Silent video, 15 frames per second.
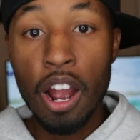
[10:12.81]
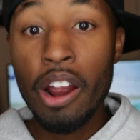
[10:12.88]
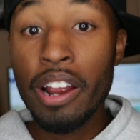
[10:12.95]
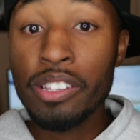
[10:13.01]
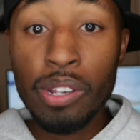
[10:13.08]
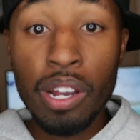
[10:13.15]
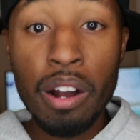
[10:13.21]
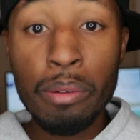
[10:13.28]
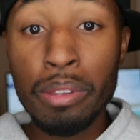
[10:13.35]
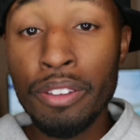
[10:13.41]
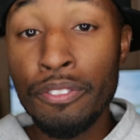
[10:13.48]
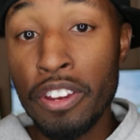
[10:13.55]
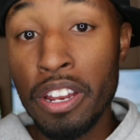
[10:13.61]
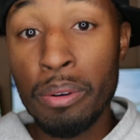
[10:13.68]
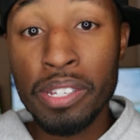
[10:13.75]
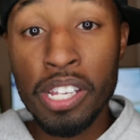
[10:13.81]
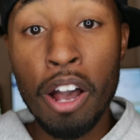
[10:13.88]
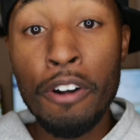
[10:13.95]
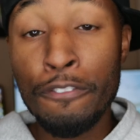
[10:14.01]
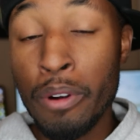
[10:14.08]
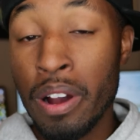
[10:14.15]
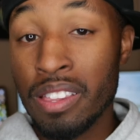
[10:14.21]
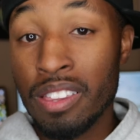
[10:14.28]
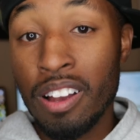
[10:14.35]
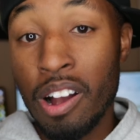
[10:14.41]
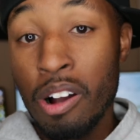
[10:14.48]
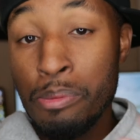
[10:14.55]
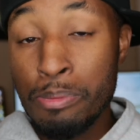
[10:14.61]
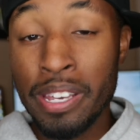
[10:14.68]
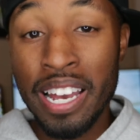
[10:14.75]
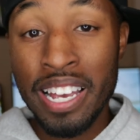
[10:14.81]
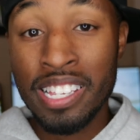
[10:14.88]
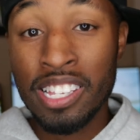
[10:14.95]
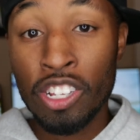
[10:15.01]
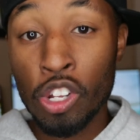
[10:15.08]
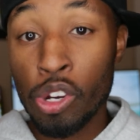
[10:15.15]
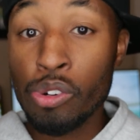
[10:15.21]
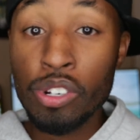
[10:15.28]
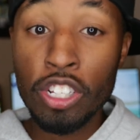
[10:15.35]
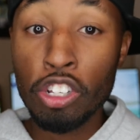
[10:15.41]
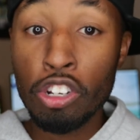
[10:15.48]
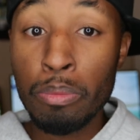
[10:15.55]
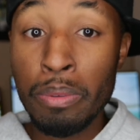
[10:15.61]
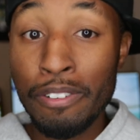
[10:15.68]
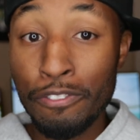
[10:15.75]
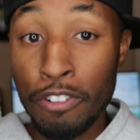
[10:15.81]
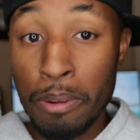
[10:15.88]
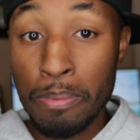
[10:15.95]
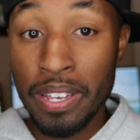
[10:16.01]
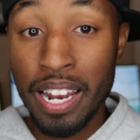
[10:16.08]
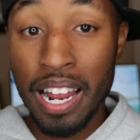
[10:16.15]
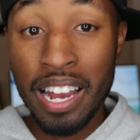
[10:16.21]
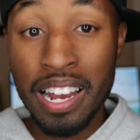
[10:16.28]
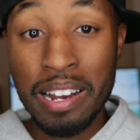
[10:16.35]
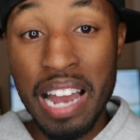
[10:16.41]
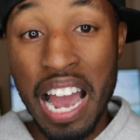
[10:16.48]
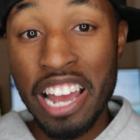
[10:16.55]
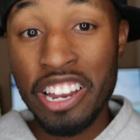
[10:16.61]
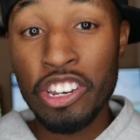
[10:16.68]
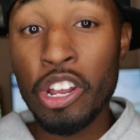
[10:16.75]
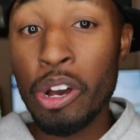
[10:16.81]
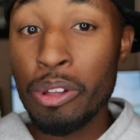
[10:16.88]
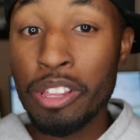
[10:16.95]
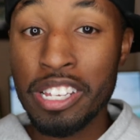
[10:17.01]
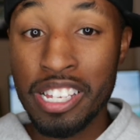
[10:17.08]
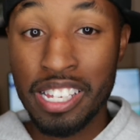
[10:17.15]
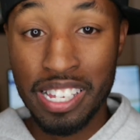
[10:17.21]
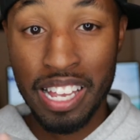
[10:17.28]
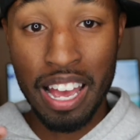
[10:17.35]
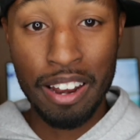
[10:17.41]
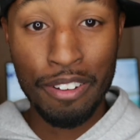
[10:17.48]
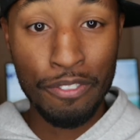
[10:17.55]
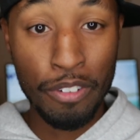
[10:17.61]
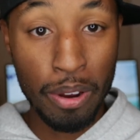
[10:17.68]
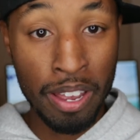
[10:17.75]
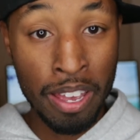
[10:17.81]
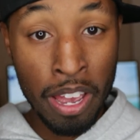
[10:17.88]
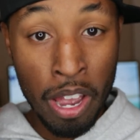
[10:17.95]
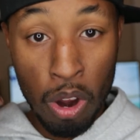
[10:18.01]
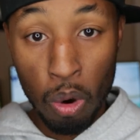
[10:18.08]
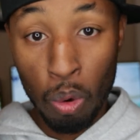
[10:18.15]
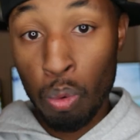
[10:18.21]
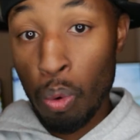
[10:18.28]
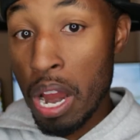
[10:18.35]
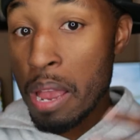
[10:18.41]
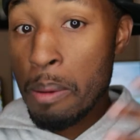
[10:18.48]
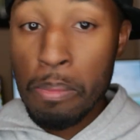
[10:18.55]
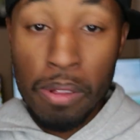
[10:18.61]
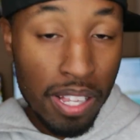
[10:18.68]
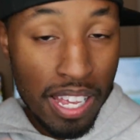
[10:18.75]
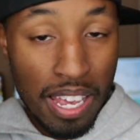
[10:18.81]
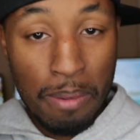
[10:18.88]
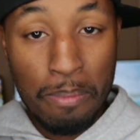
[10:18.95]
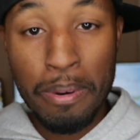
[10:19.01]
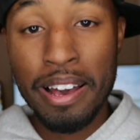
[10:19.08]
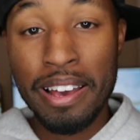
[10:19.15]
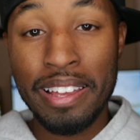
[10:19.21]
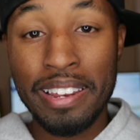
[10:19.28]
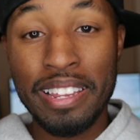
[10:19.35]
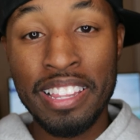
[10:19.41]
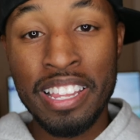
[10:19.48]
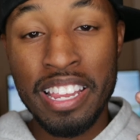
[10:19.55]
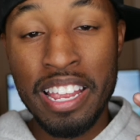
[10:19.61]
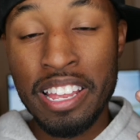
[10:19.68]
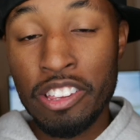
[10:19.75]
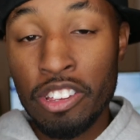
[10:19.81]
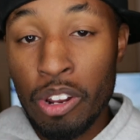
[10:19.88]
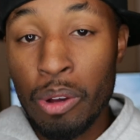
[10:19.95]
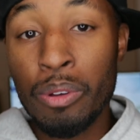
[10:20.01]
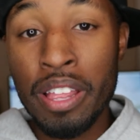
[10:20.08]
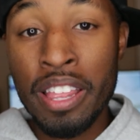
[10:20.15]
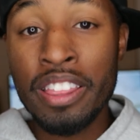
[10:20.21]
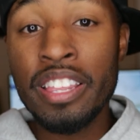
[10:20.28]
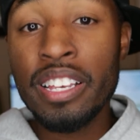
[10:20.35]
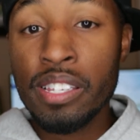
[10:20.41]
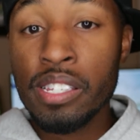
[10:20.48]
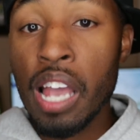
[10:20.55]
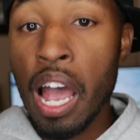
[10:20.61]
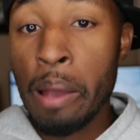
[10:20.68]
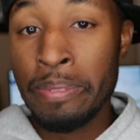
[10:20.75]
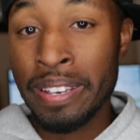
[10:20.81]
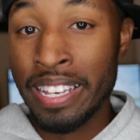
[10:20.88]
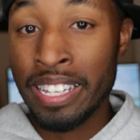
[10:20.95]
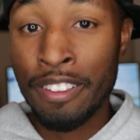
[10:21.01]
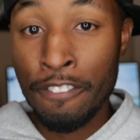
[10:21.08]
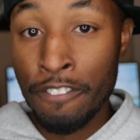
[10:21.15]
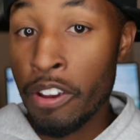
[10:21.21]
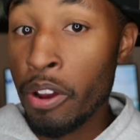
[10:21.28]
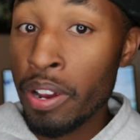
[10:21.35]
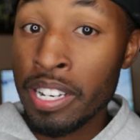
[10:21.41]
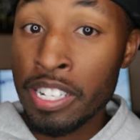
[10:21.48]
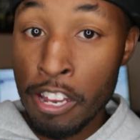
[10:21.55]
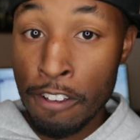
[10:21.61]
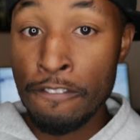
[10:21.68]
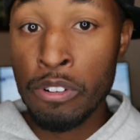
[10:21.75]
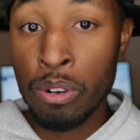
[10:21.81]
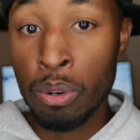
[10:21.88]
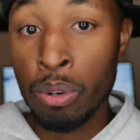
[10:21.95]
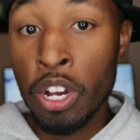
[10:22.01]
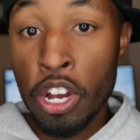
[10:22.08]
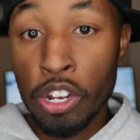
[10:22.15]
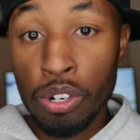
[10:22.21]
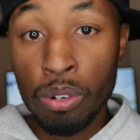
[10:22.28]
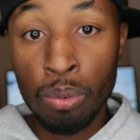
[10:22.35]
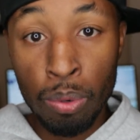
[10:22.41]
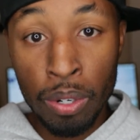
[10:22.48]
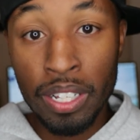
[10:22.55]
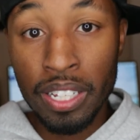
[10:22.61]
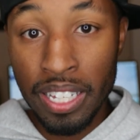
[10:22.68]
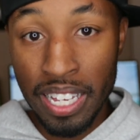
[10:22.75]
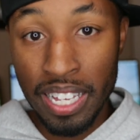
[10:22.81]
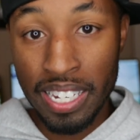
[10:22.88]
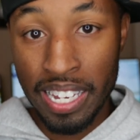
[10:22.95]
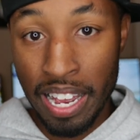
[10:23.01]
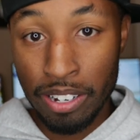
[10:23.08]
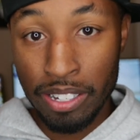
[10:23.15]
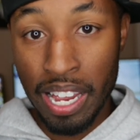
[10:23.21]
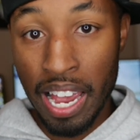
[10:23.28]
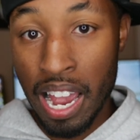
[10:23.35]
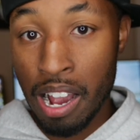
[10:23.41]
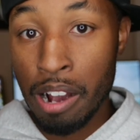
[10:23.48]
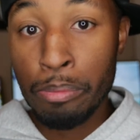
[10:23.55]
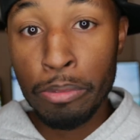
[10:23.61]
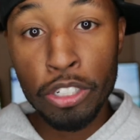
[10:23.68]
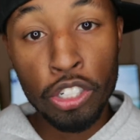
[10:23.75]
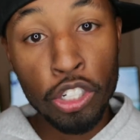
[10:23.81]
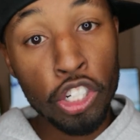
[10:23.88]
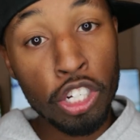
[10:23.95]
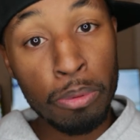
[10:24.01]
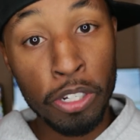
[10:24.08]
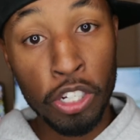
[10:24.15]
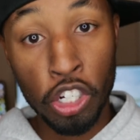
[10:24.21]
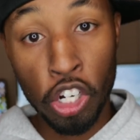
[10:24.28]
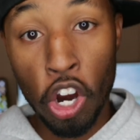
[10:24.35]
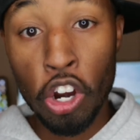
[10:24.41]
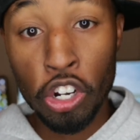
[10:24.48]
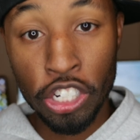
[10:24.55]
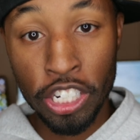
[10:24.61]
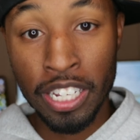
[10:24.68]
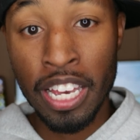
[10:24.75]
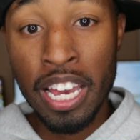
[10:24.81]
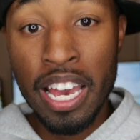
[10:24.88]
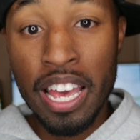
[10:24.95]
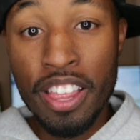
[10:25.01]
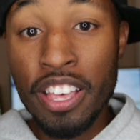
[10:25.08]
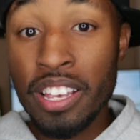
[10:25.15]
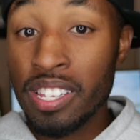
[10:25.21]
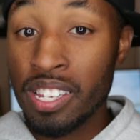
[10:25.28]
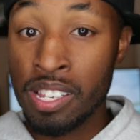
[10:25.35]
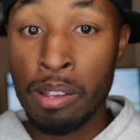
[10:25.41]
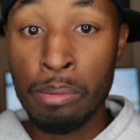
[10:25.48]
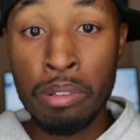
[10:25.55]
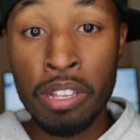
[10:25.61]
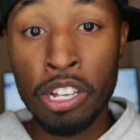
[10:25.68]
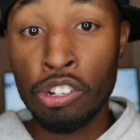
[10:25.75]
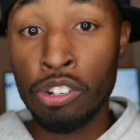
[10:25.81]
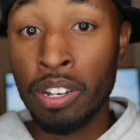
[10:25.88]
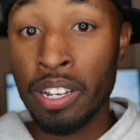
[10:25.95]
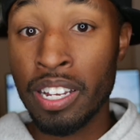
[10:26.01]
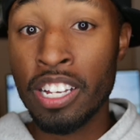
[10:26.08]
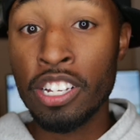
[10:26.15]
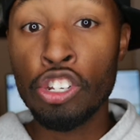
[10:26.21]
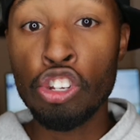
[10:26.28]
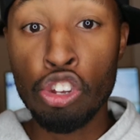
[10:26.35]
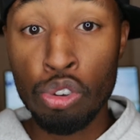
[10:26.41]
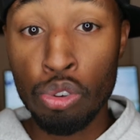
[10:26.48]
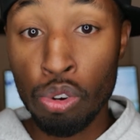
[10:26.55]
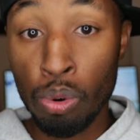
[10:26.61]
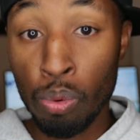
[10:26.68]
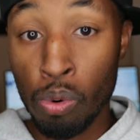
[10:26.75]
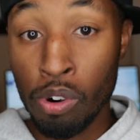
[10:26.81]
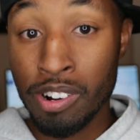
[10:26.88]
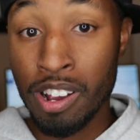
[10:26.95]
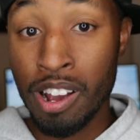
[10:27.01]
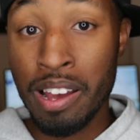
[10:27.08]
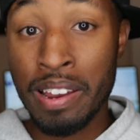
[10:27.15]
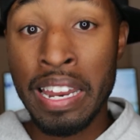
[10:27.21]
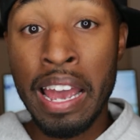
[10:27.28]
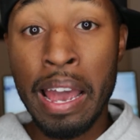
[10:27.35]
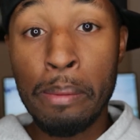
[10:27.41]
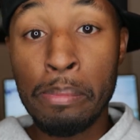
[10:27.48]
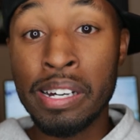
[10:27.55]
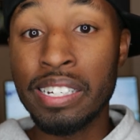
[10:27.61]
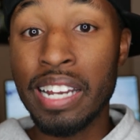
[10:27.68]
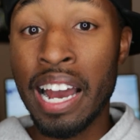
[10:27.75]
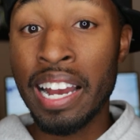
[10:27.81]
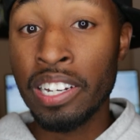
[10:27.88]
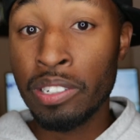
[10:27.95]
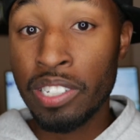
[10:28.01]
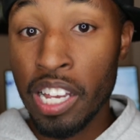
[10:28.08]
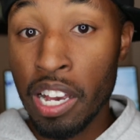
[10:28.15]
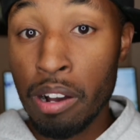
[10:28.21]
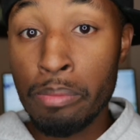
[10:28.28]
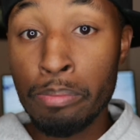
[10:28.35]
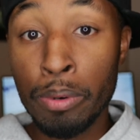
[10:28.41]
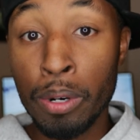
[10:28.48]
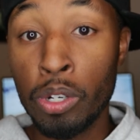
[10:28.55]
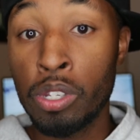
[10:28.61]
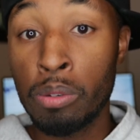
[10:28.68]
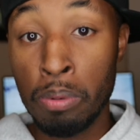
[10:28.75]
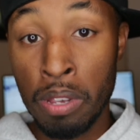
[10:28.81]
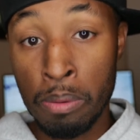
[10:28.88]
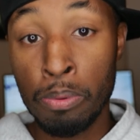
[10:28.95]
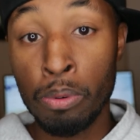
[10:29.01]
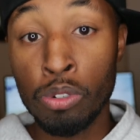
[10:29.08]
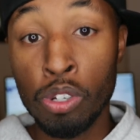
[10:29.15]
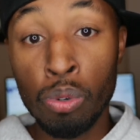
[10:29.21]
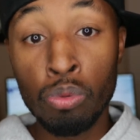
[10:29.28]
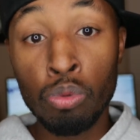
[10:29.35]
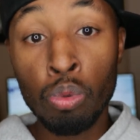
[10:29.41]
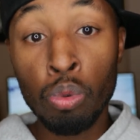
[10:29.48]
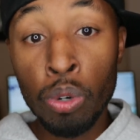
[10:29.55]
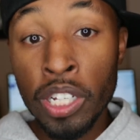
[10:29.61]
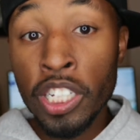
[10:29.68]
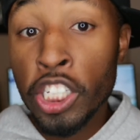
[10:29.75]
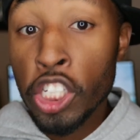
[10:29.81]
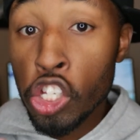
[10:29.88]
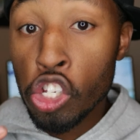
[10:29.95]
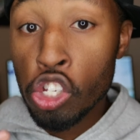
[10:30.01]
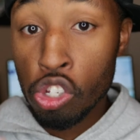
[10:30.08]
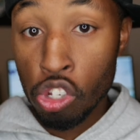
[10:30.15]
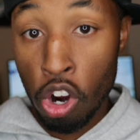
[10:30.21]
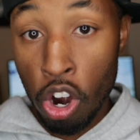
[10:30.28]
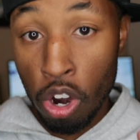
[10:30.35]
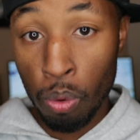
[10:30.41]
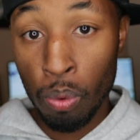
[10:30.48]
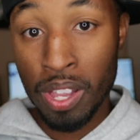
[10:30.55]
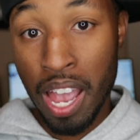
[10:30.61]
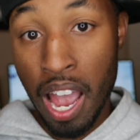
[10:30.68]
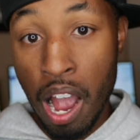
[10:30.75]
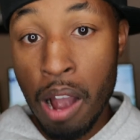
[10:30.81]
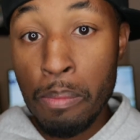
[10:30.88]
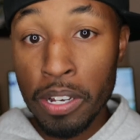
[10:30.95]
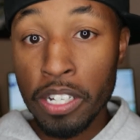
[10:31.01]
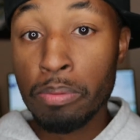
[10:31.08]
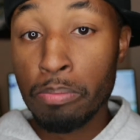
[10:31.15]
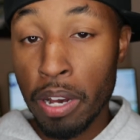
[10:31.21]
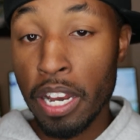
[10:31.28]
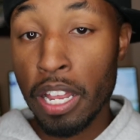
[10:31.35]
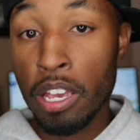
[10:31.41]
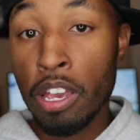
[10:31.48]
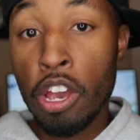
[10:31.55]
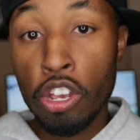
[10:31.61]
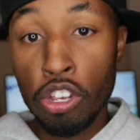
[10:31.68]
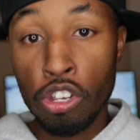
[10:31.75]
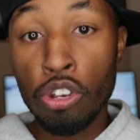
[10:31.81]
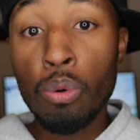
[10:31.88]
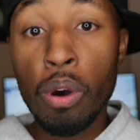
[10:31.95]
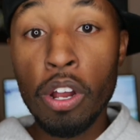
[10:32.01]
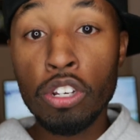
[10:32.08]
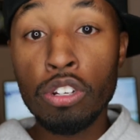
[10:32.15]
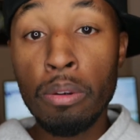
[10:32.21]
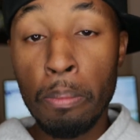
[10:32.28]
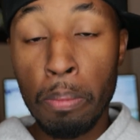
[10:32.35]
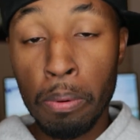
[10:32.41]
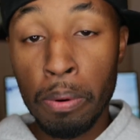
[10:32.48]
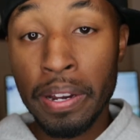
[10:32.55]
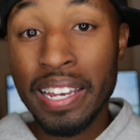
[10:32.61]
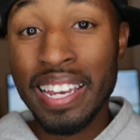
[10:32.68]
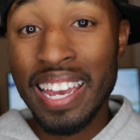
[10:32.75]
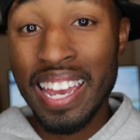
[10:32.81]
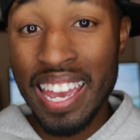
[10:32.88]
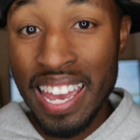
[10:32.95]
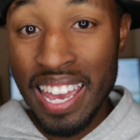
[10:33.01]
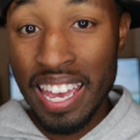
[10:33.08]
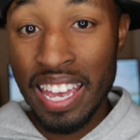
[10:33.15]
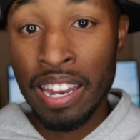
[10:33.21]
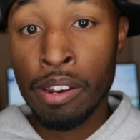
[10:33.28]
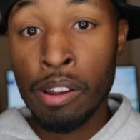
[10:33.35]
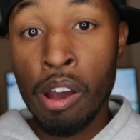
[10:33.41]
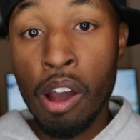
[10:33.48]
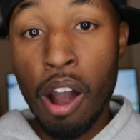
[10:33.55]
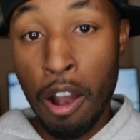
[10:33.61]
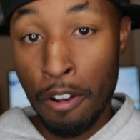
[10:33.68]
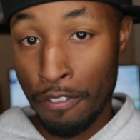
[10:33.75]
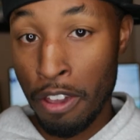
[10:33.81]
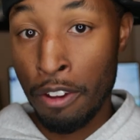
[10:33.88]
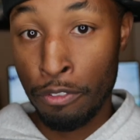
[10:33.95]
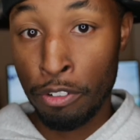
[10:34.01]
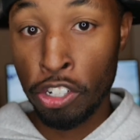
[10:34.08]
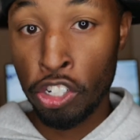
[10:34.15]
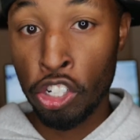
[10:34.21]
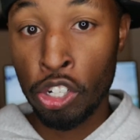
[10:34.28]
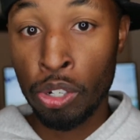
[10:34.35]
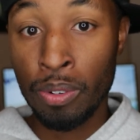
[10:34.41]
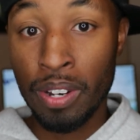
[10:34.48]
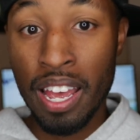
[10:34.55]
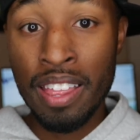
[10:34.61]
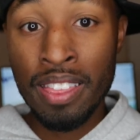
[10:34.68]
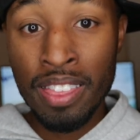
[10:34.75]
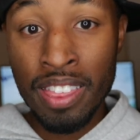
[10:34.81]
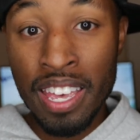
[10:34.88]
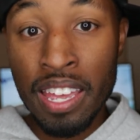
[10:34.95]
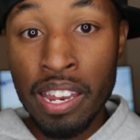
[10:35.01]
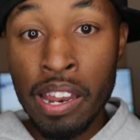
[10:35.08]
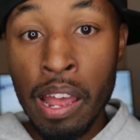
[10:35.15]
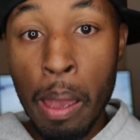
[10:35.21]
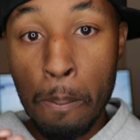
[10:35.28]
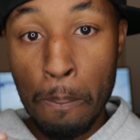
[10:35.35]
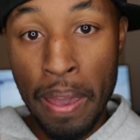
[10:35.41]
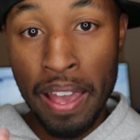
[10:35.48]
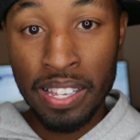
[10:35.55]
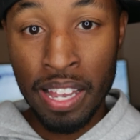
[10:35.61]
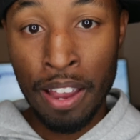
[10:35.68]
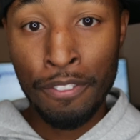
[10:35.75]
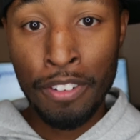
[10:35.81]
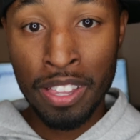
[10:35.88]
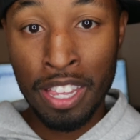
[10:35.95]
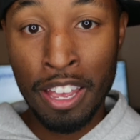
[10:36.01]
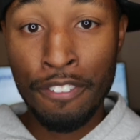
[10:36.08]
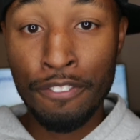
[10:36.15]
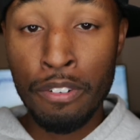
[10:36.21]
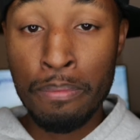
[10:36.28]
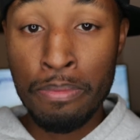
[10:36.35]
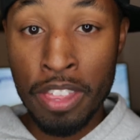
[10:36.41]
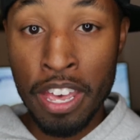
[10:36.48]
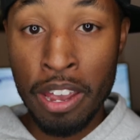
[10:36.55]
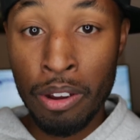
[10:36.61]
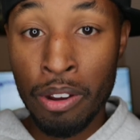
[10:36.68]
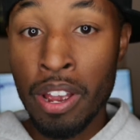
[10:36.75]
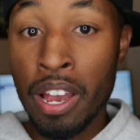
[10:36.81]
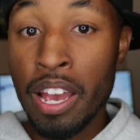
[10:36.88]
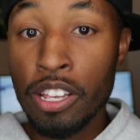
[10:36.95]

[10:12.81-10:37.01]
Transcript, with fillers: All right, so I hope this video was helpful. I th hope you guys learned a little bit from it. Uh, I know this is kind of very rambly, but you know, in this topic, it's very difficult to really get down to how much you should be charging. This is something that you're going to continue to work on, but I tell most people to really start with how much money you want to bring in off every shoot and then base everything from there.